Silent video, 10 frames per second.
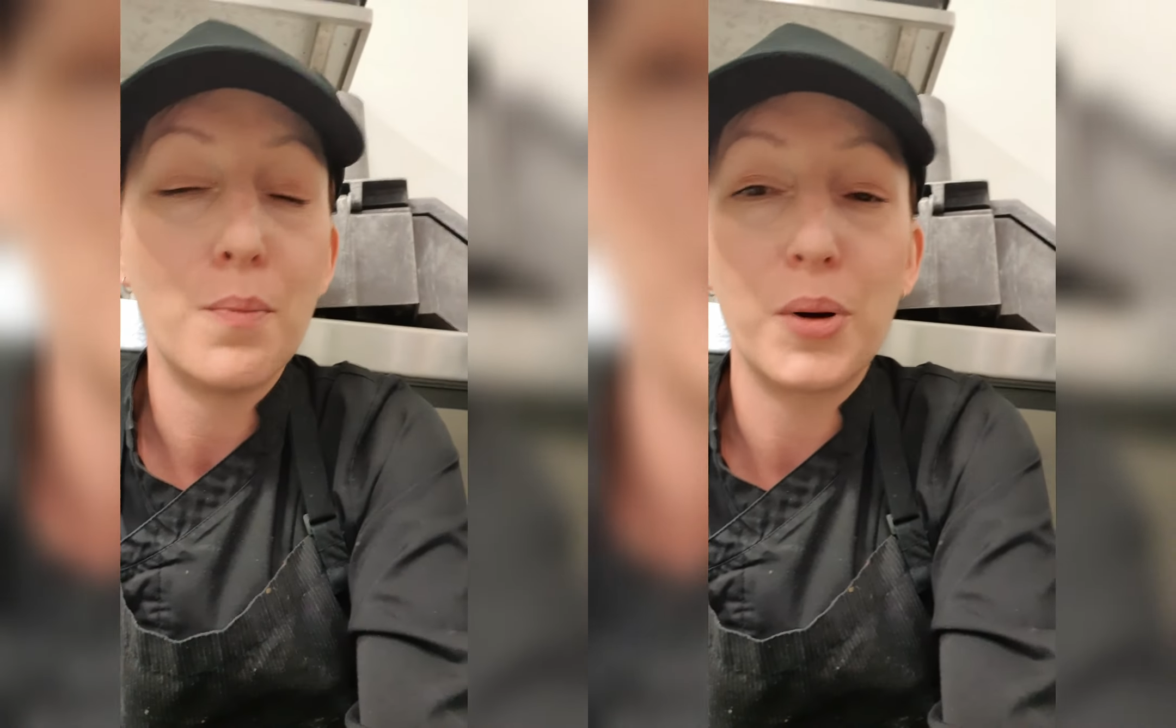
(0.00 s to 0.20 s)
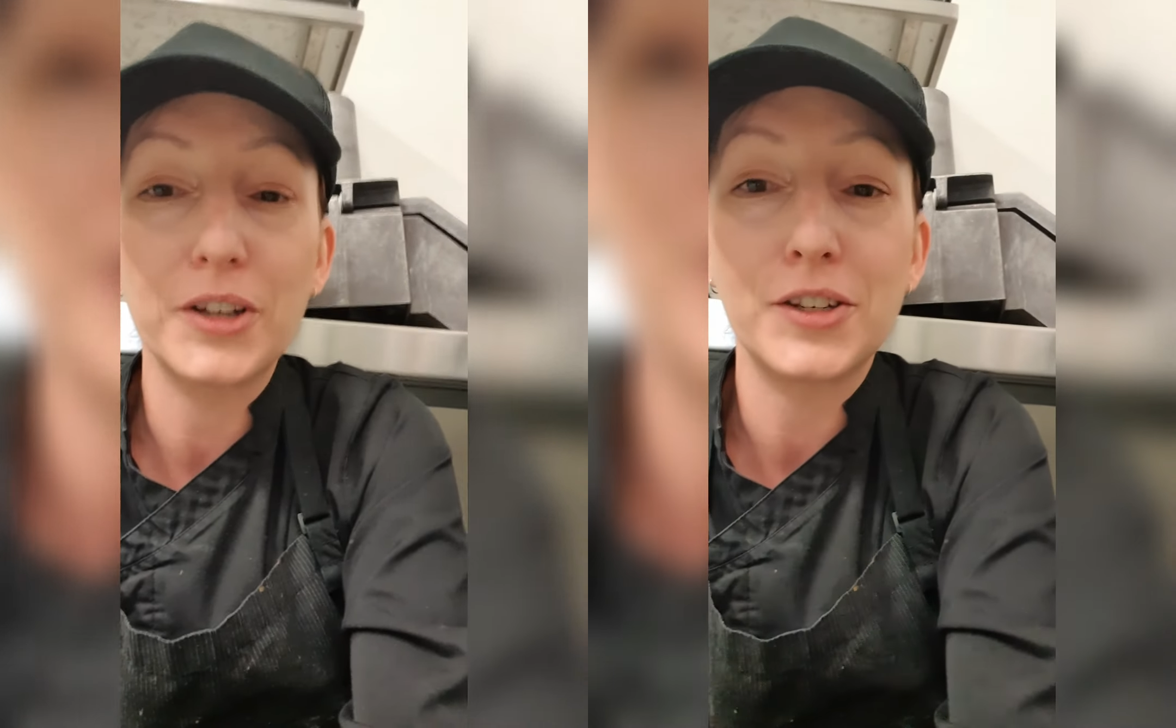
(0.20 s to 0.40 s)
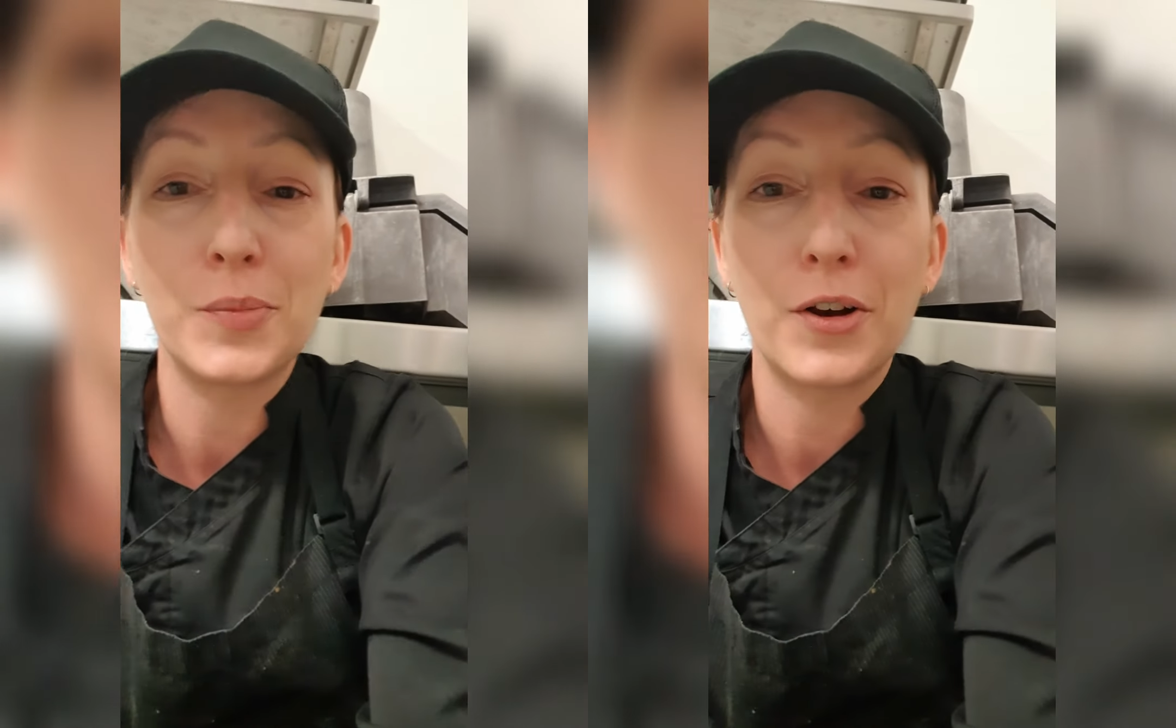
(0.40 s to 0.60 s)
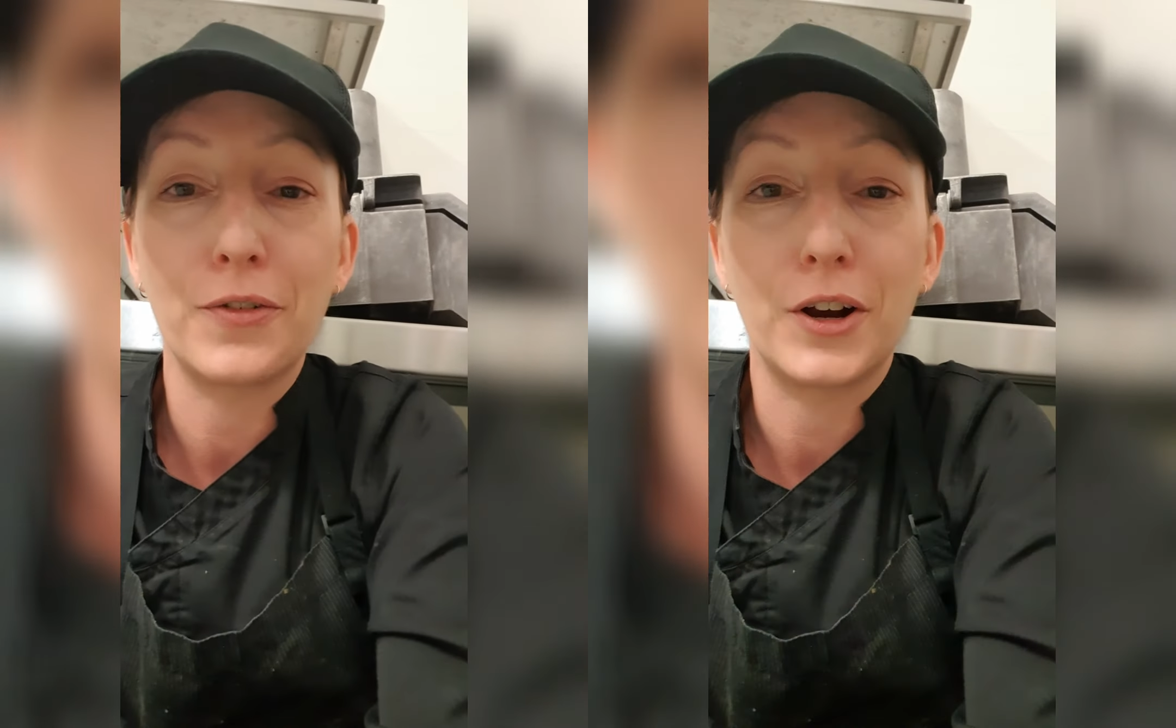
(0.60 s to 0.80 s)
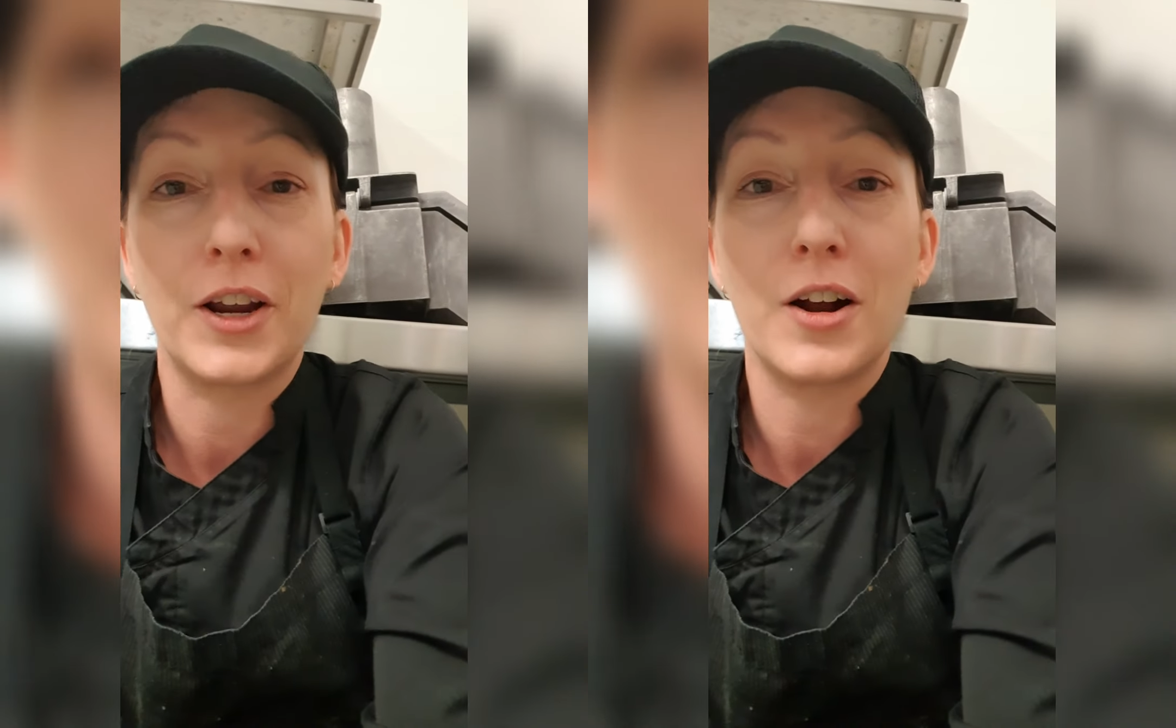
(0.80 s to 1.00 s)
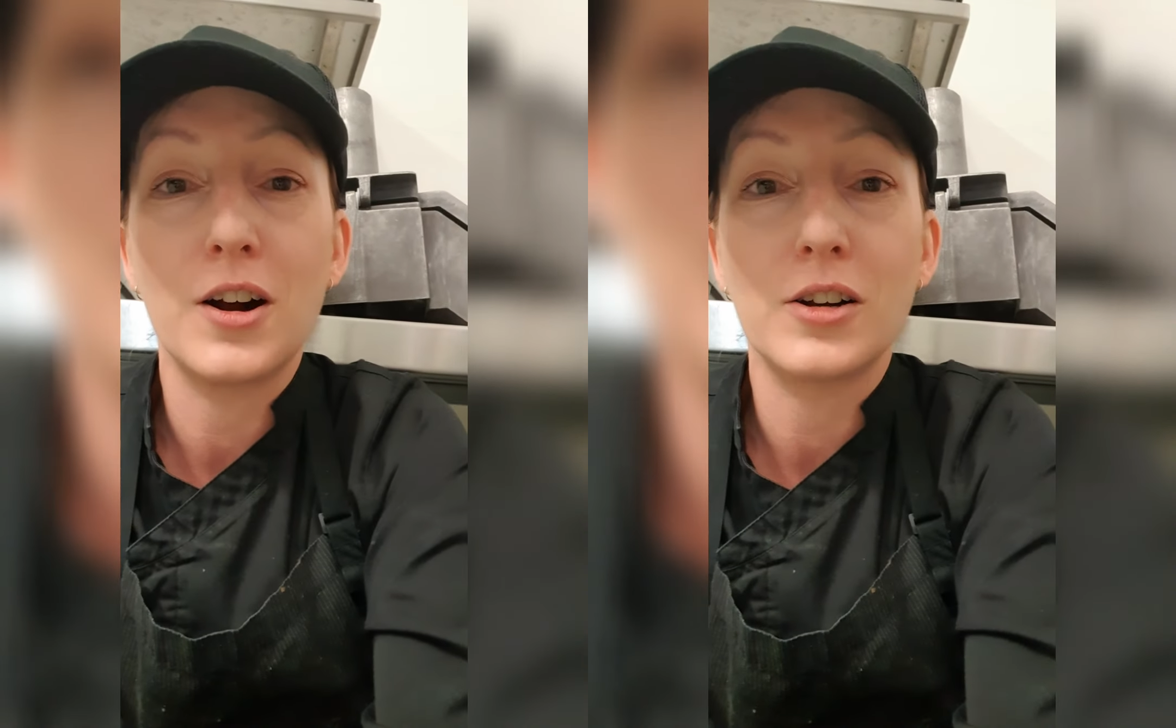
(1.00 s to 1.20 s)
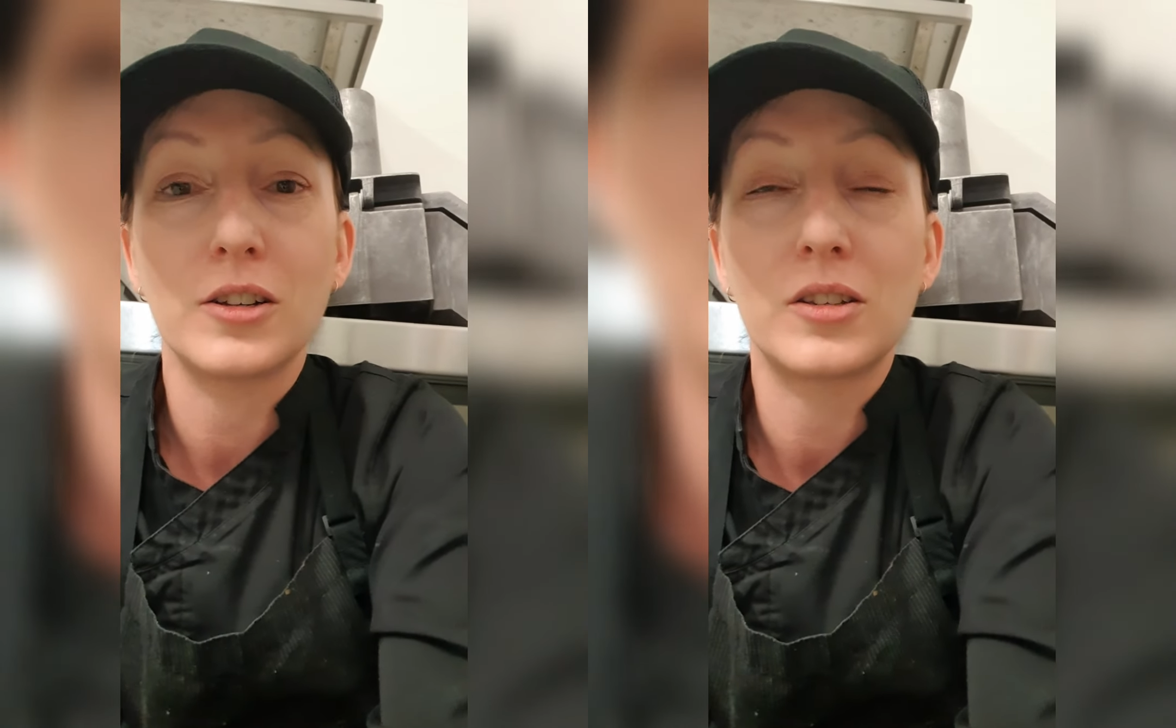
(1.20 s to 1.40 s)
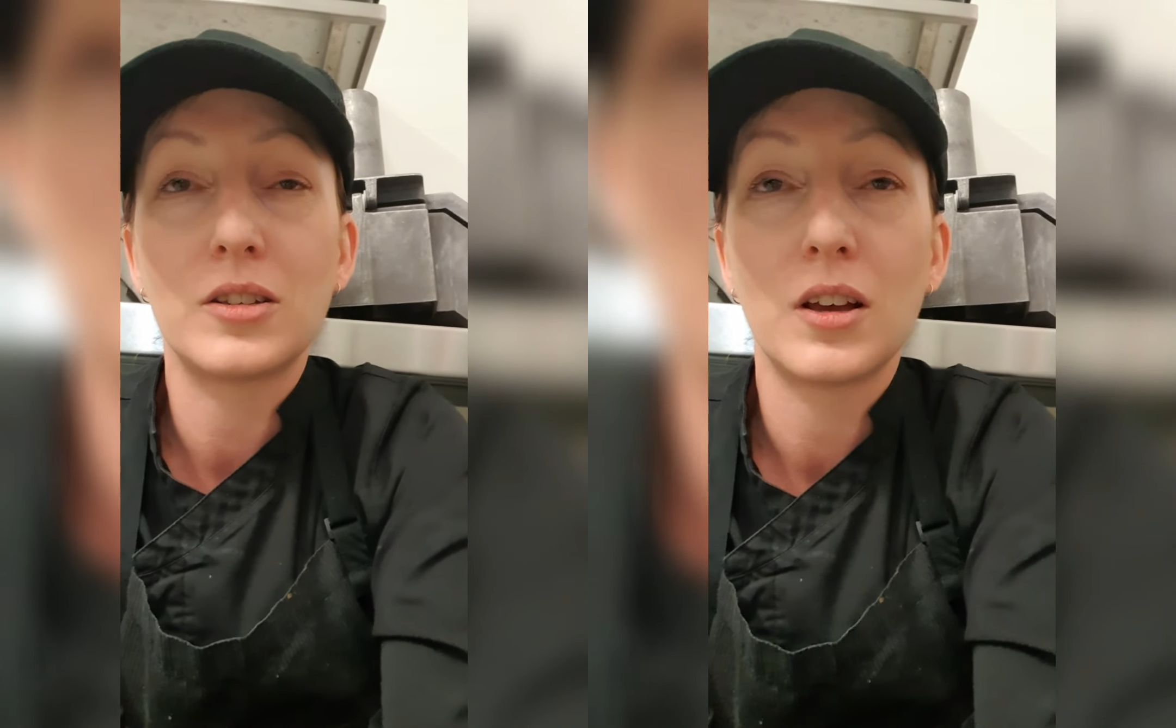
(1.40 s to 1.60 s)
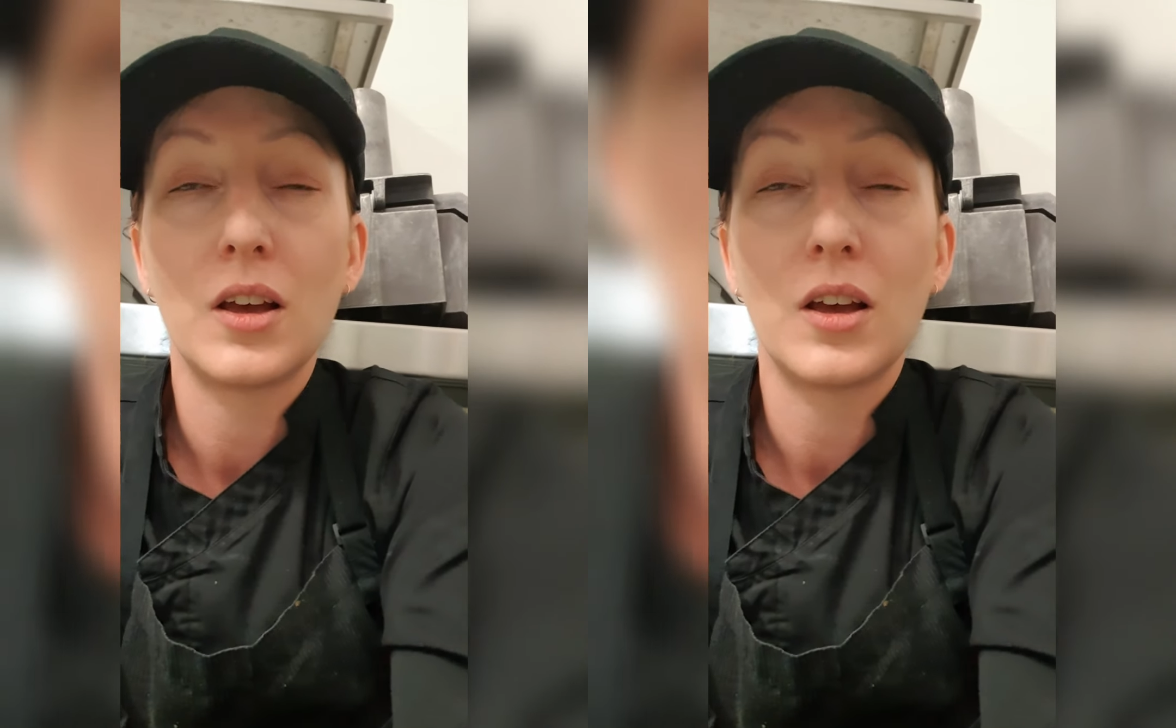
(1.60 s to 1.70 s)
busting my fucking ass.